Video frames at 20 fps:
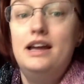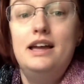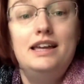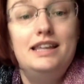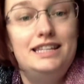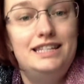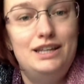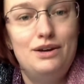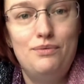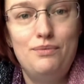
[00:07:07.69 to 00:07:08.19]

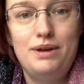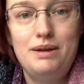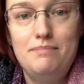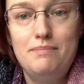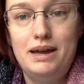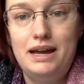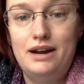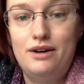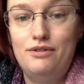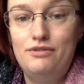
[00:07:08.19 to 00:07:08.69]
So we
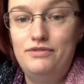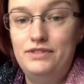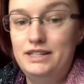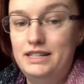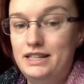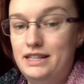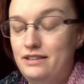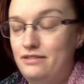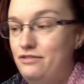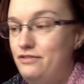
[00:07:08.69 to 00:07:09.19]
may go visit
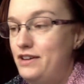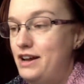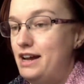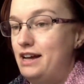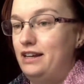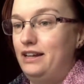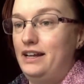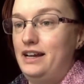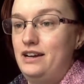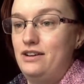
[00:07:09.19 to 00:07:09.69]
the vet
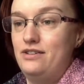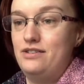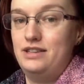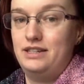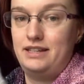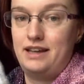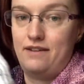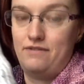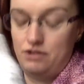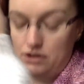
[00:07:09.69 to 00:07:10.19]
later this
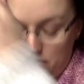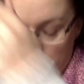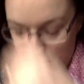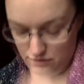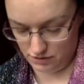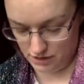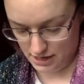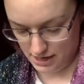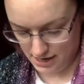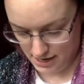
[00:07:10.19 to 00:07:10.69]
afternoon
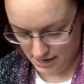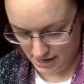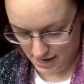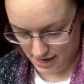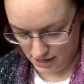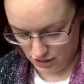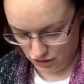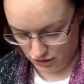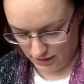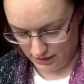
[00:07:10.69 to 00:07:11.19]
and
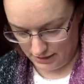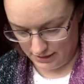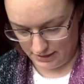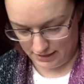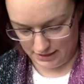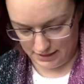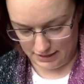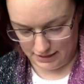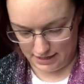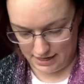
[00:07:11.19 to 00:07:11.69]

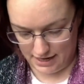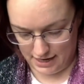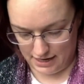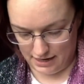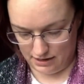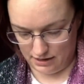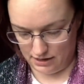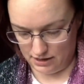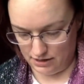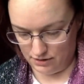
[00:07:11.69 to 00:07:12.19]
just
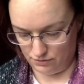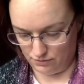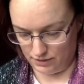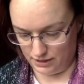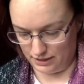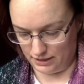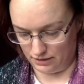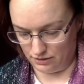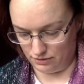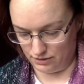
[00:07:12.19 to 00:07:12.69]
see what's
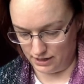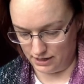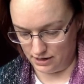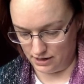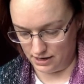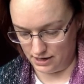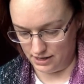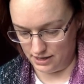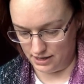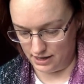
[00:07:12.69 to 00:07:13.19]
going
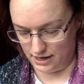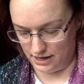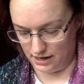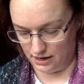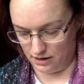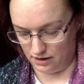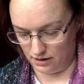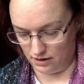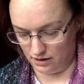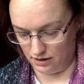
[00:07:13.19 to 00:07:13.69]
on
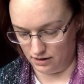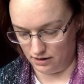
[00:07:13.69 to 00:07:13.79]
there